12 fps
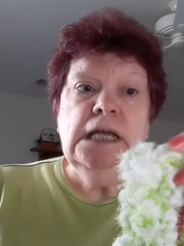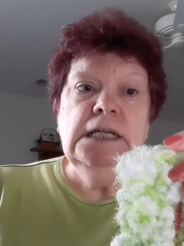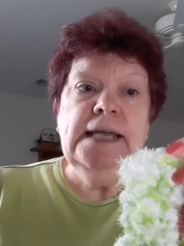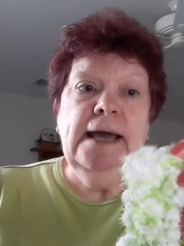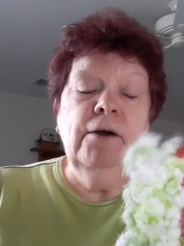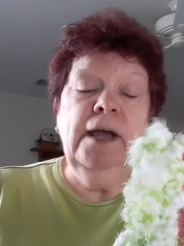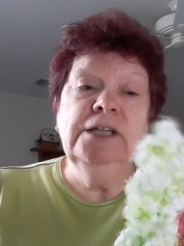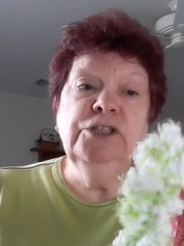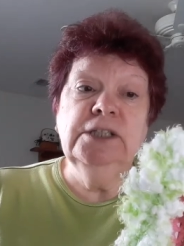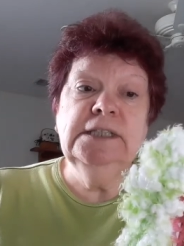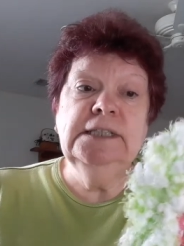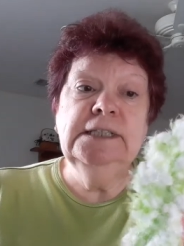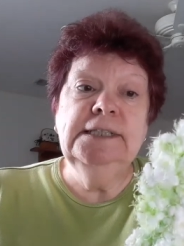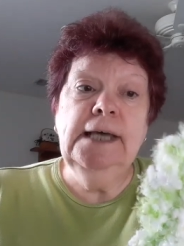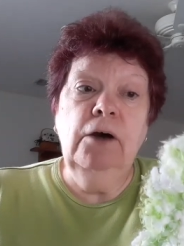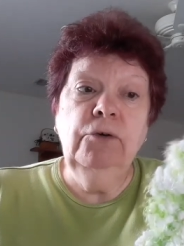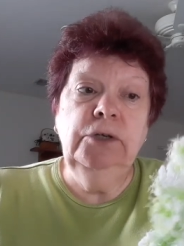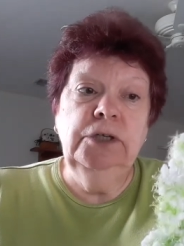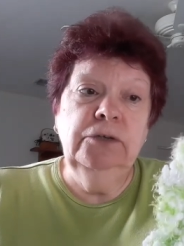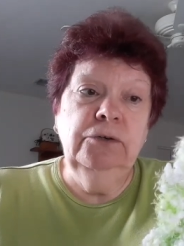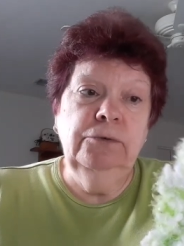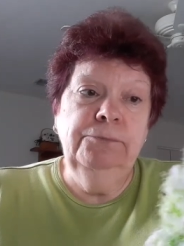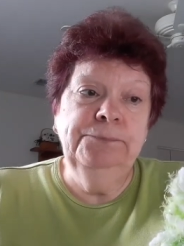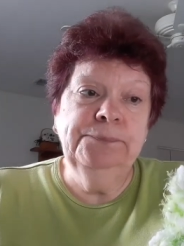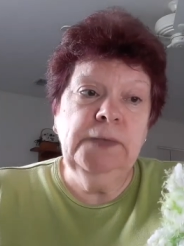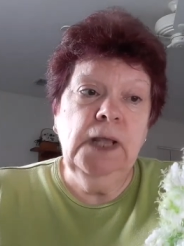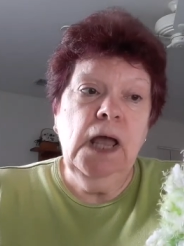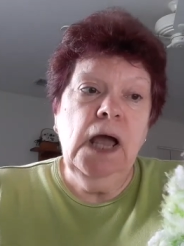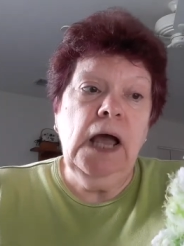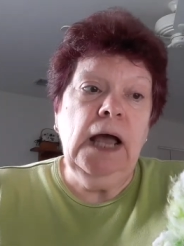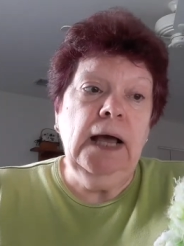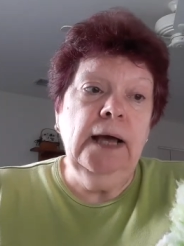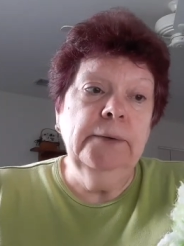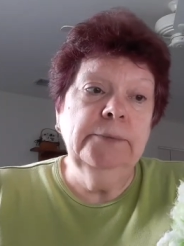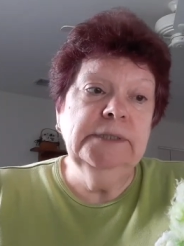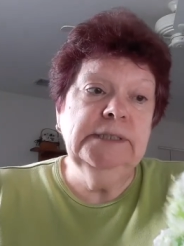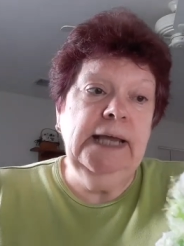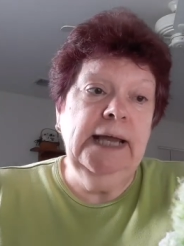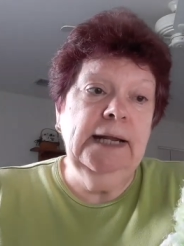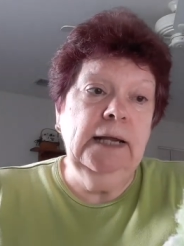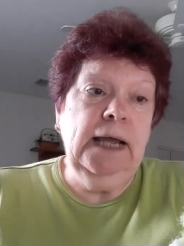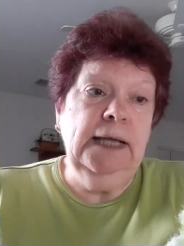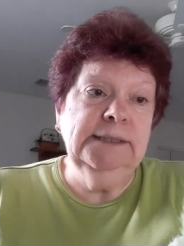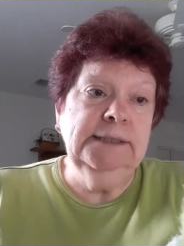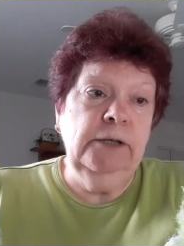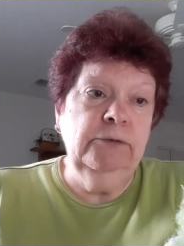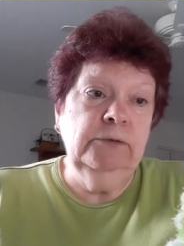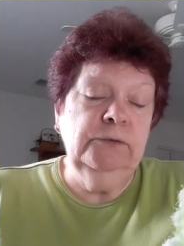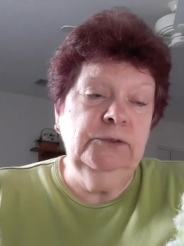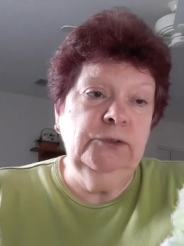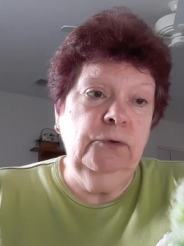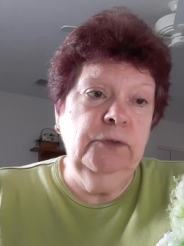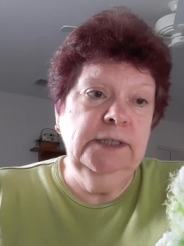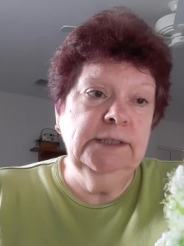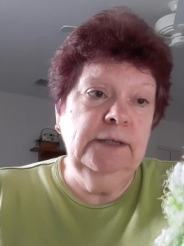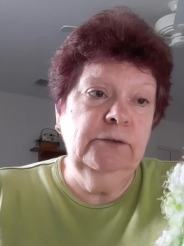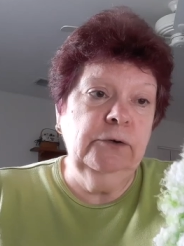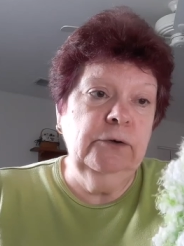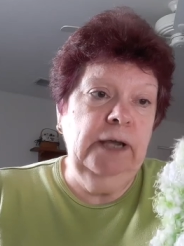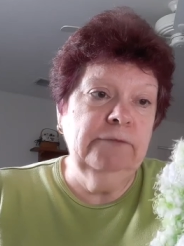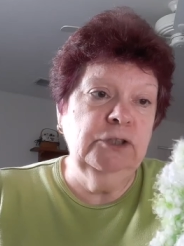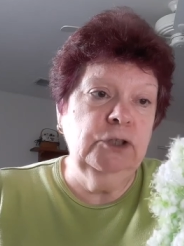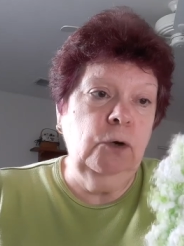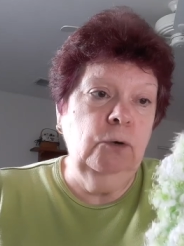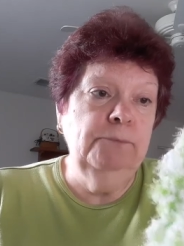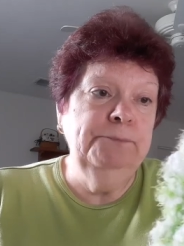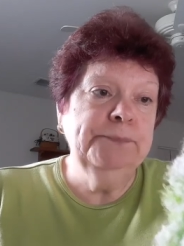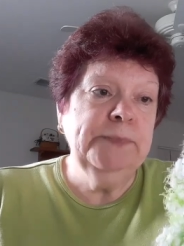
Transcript: Now, and just to tell you, I sold these at the craft show,